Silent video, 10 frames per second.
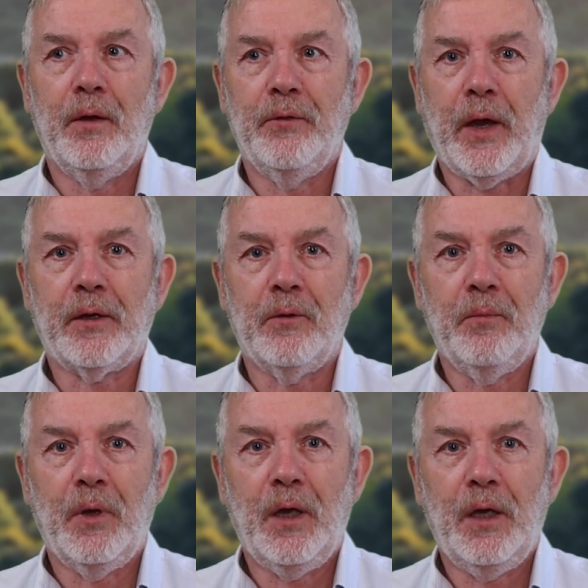that
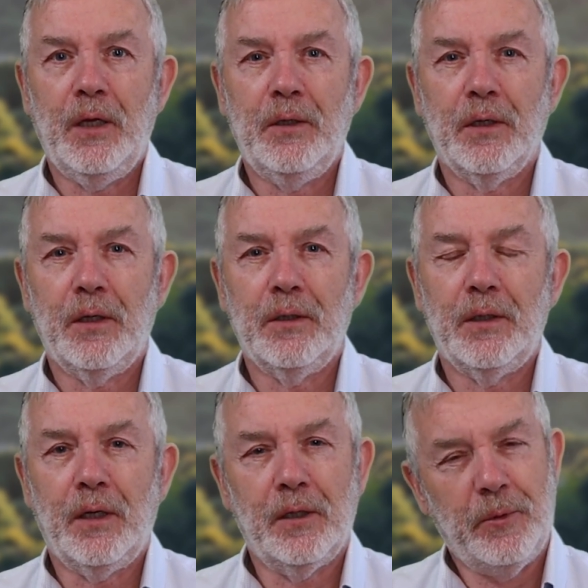can be
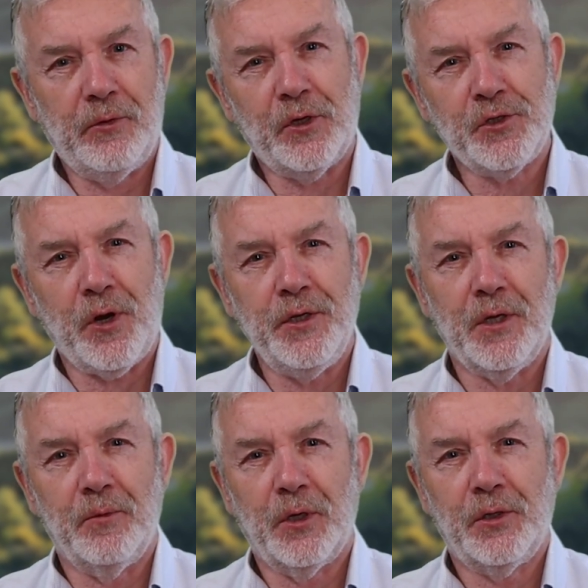a little bit
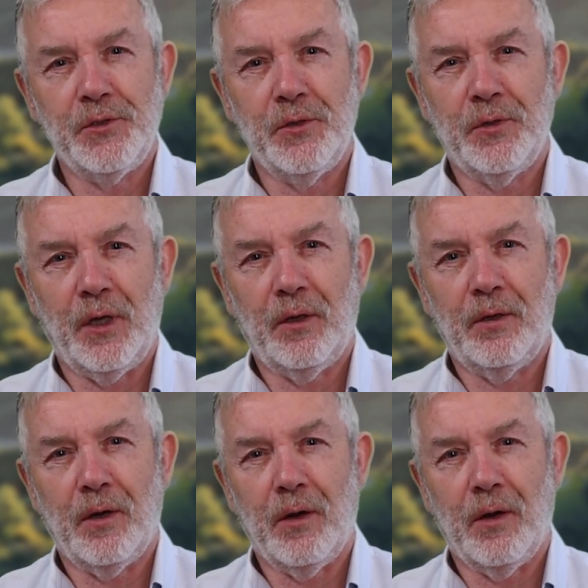frustrating because you think,